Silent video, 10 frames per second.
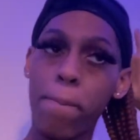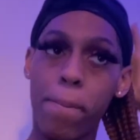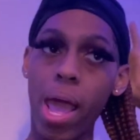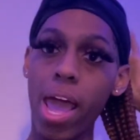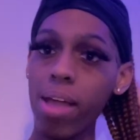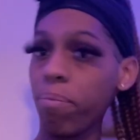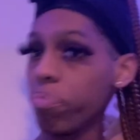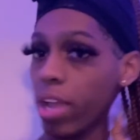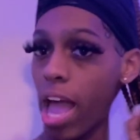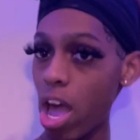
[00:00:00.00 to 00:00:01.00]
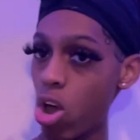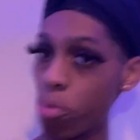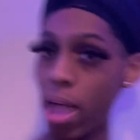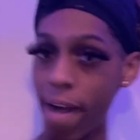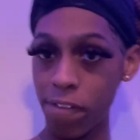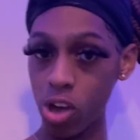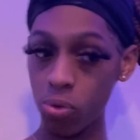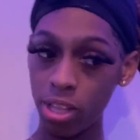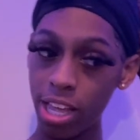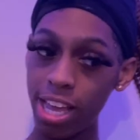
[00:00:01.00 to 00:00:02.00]
but i hope y'all fuck
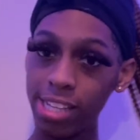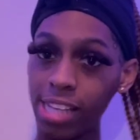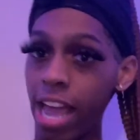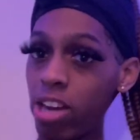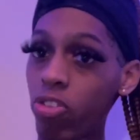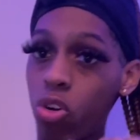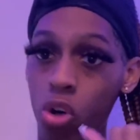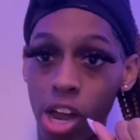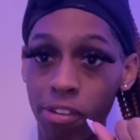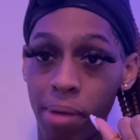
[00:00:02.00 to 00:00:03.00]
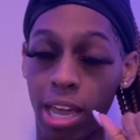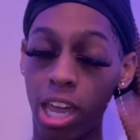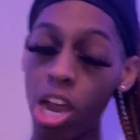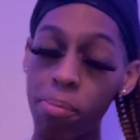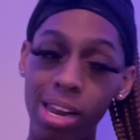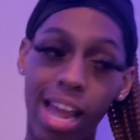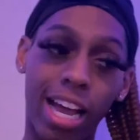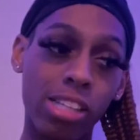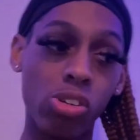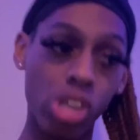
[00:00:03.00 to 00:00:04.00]
with this i had to record off of my camera like
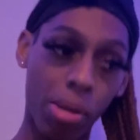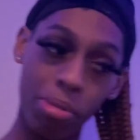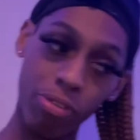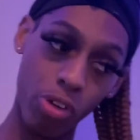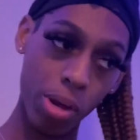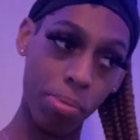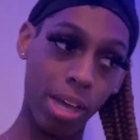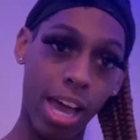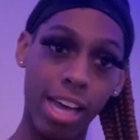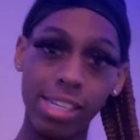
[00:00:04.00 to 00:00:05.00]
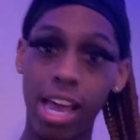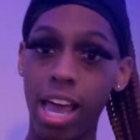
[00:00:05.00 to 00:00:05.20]
i told y'all before because